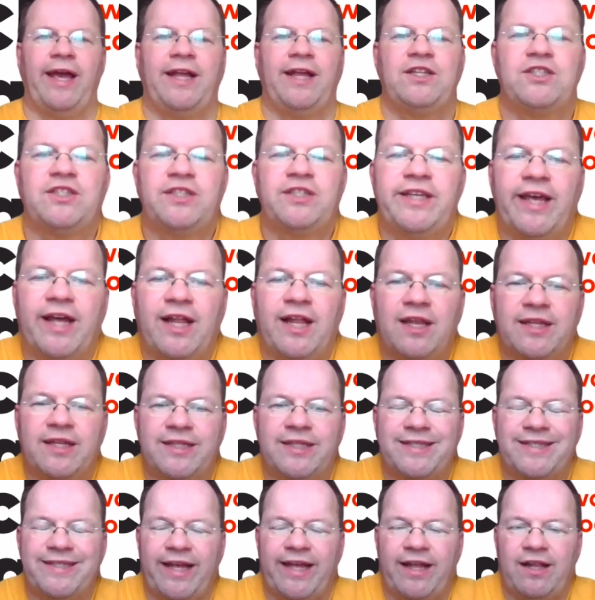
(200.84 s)
HCL
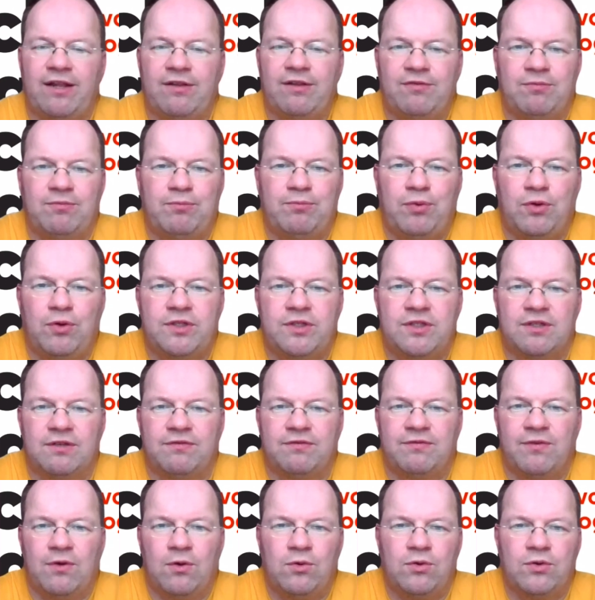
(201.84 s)
itself puts a
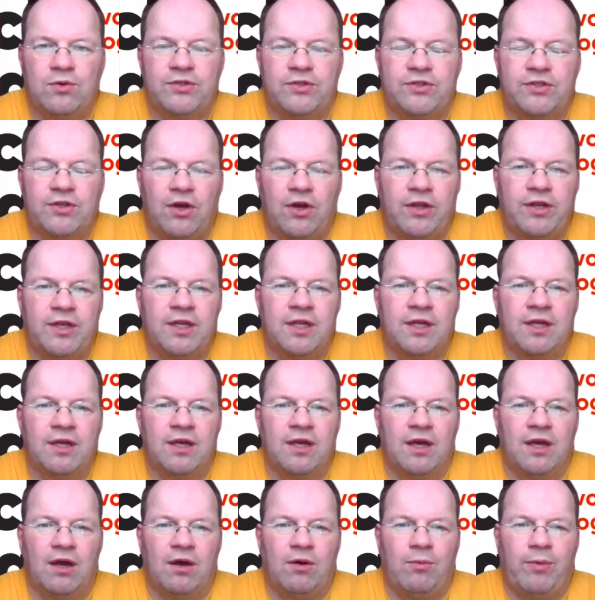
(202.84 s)
focus on
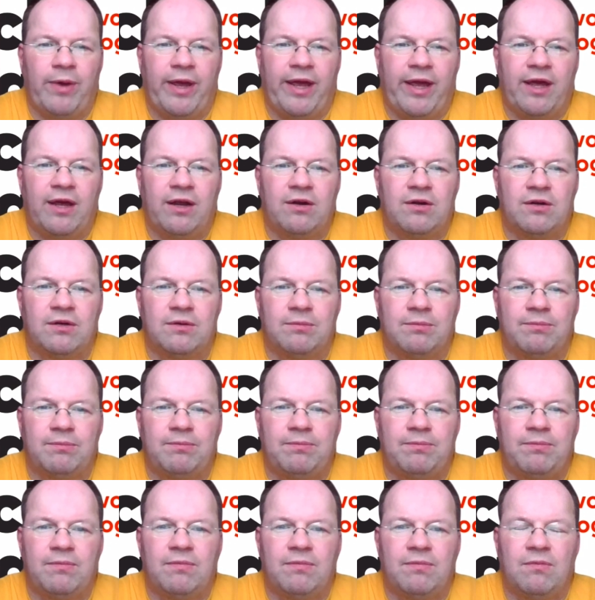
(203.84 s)
where
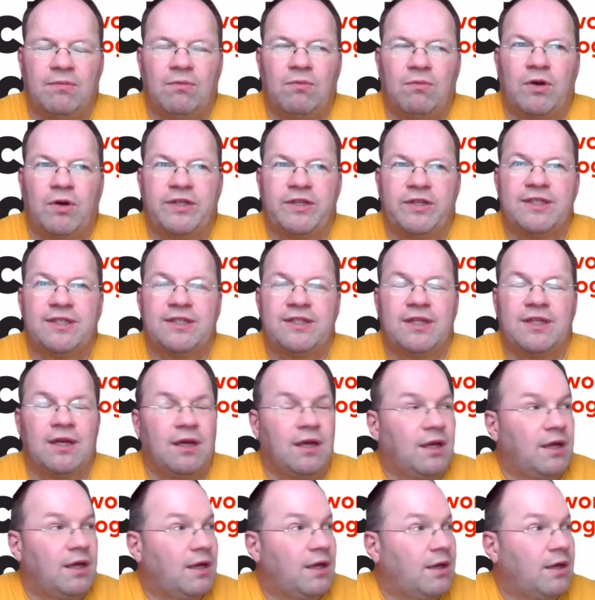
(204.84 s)
what is
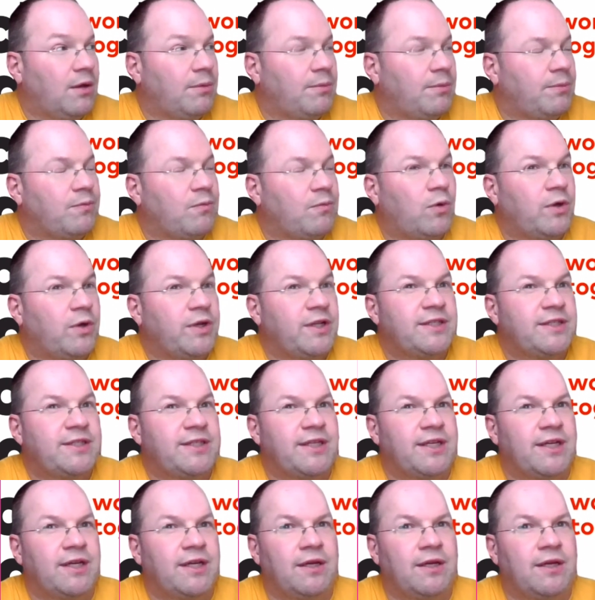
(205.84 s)
the
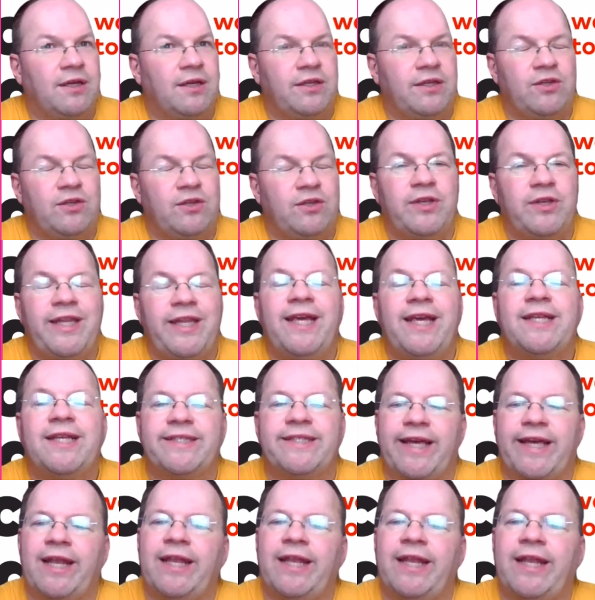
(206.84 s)
unique
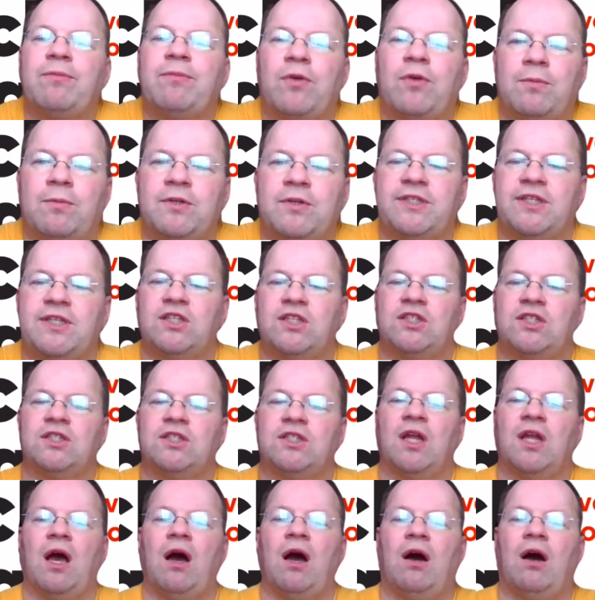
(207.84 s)
selling
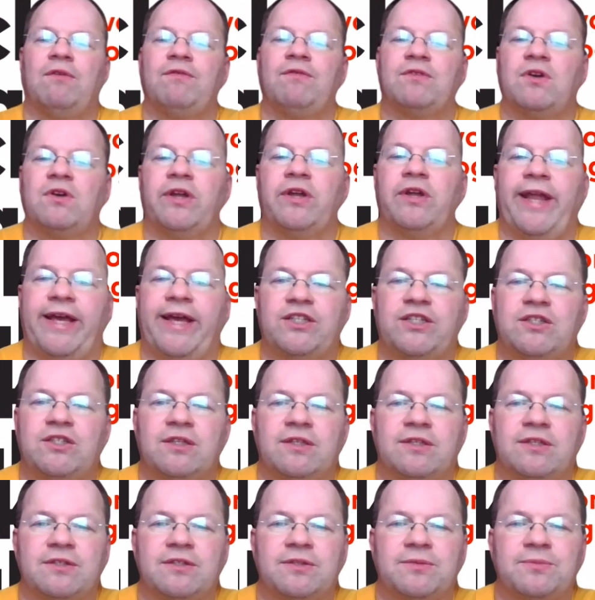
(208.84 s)
proposition of
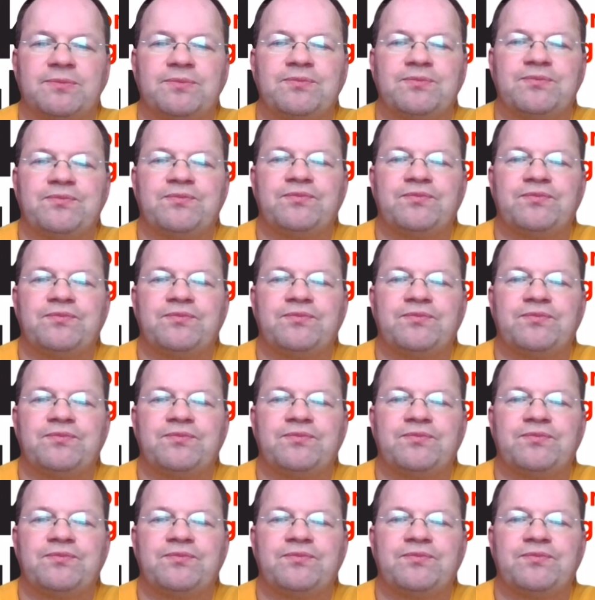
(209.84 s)
Connections.